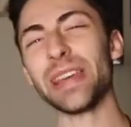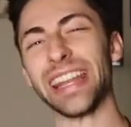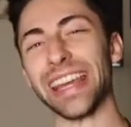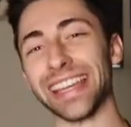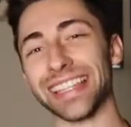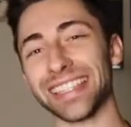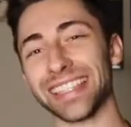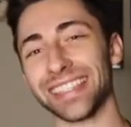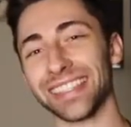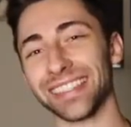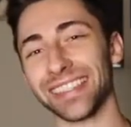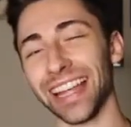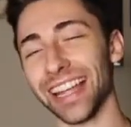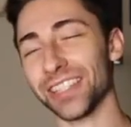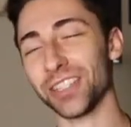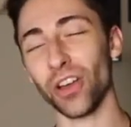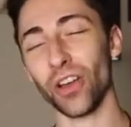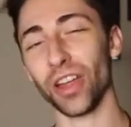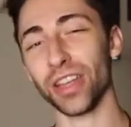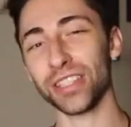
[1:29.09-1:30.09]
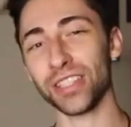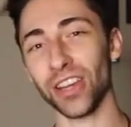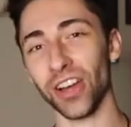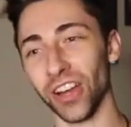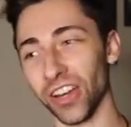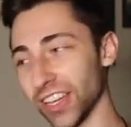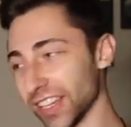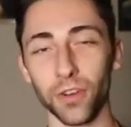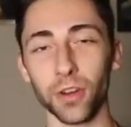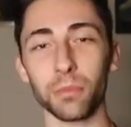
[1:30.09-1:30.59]
minute, that's all it
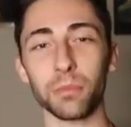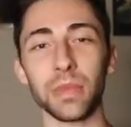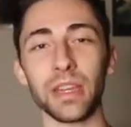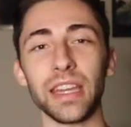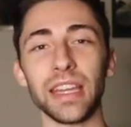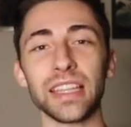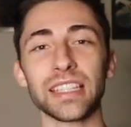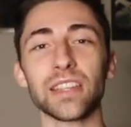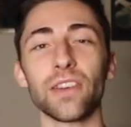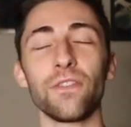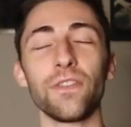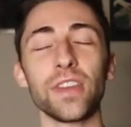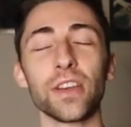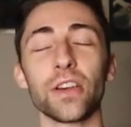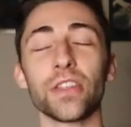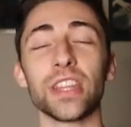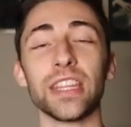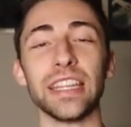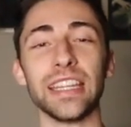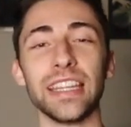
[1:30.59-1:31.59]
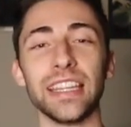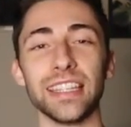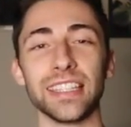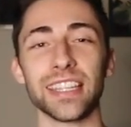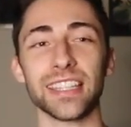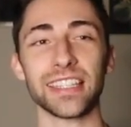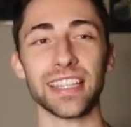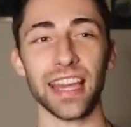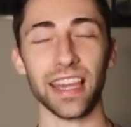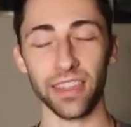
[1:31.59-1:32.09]
took for me to feel the need
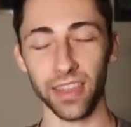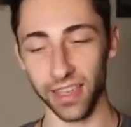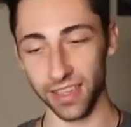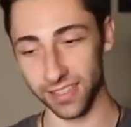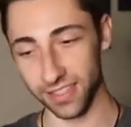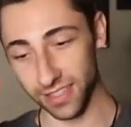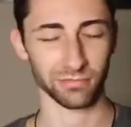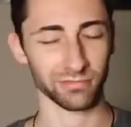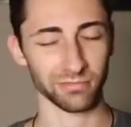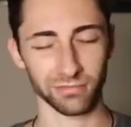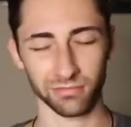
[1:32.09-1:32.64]
to say this.